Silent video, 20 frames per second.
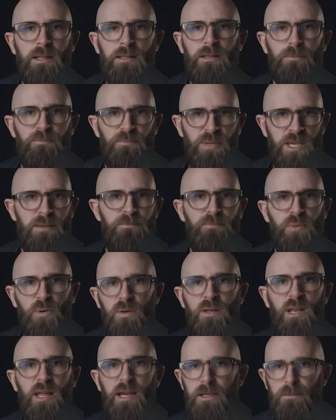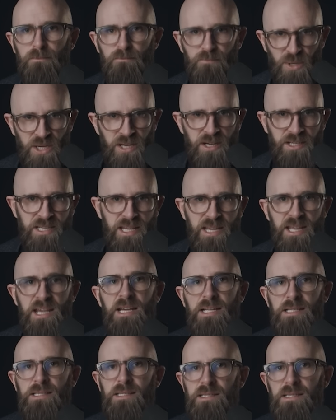that people like Berdi
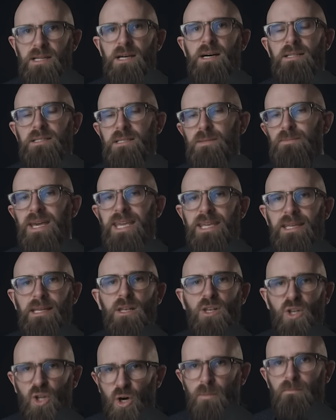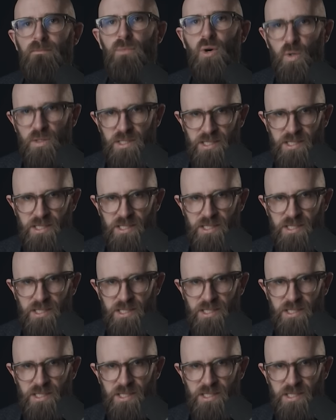start to make a lot more